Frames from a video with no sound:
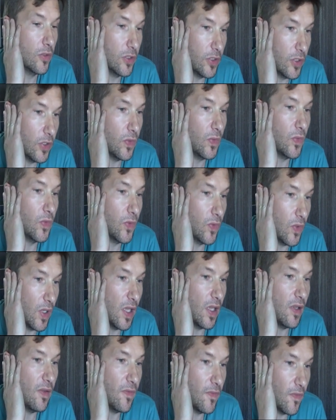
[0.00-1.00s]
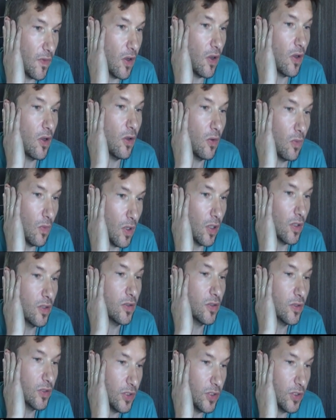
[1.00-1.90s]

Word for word: 2, 3, 4, 1,